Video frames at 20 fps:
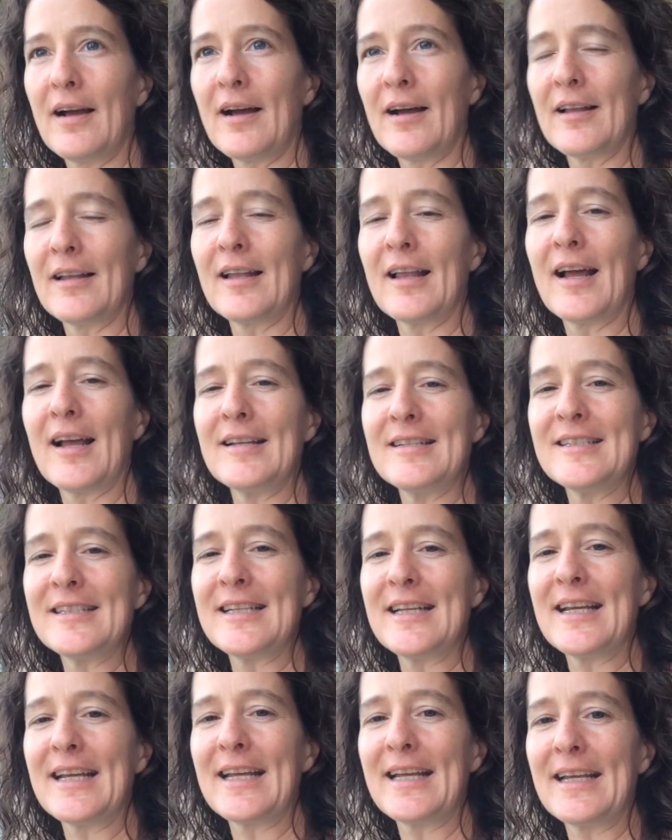online
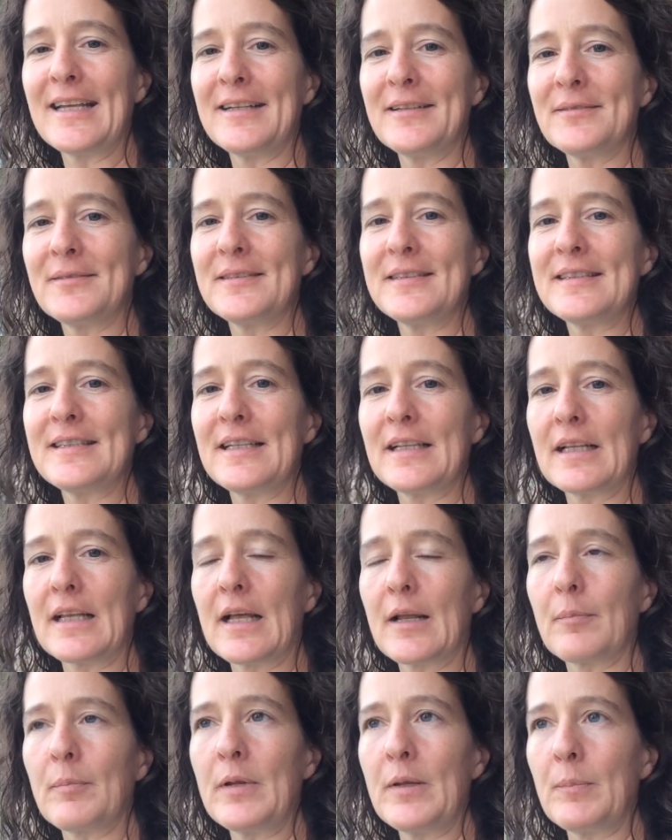today, see a
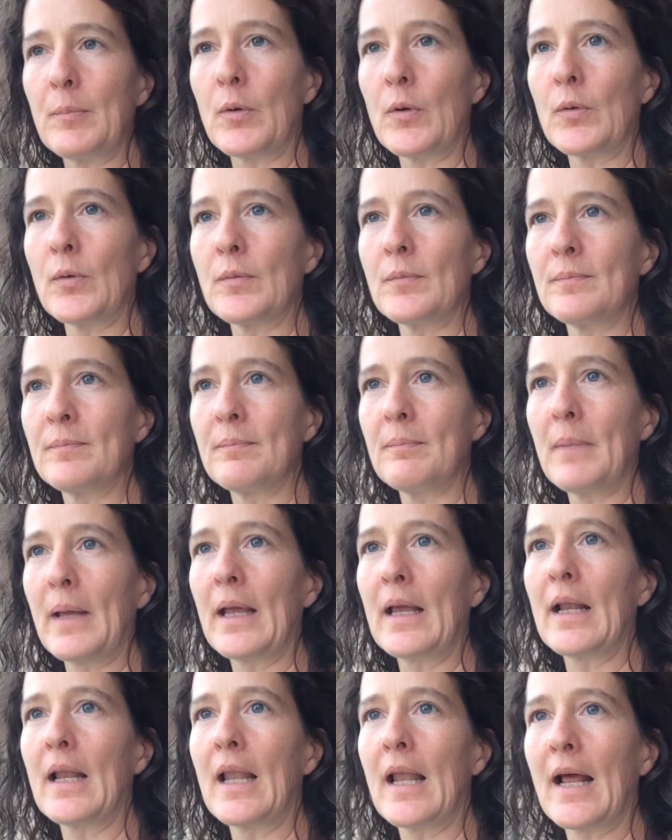lot of people
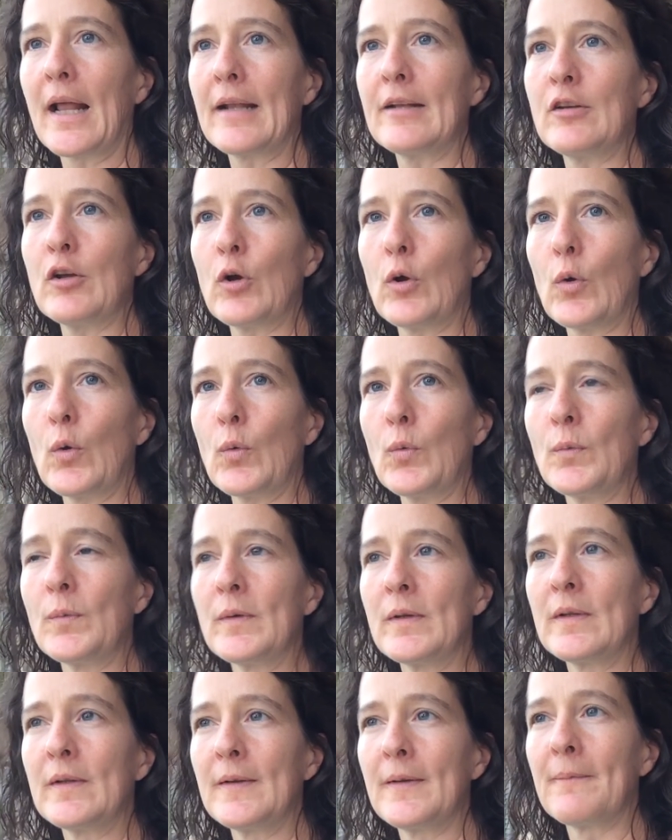making a lot of dough,
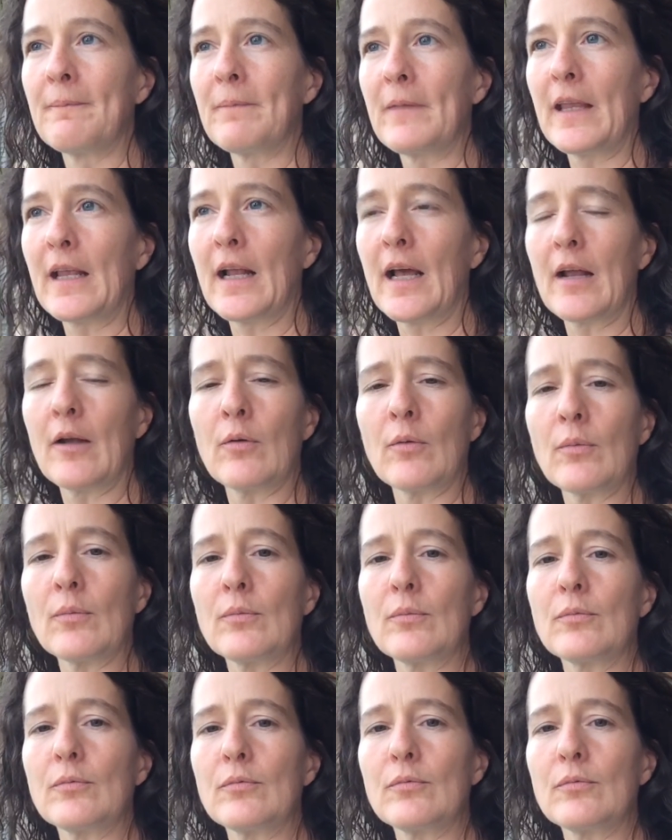and I don't